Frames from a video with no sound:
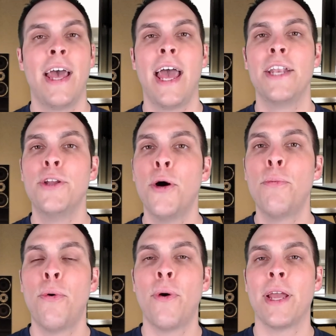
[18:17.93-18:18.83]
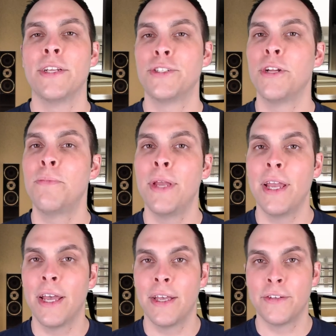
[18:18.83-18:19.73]
at no point should it
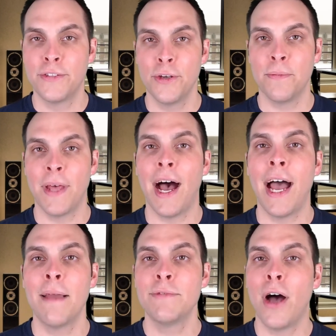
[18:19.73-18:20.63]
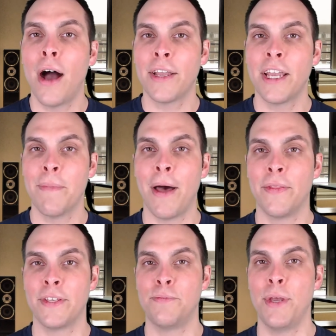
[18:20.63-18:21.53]
be assumed that I am talking about
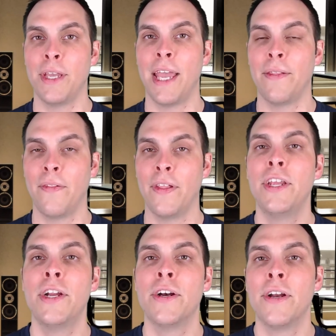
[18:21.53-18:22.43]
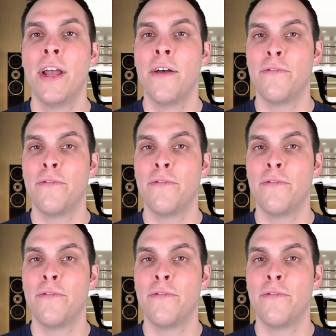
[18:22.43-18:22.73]
this being a linear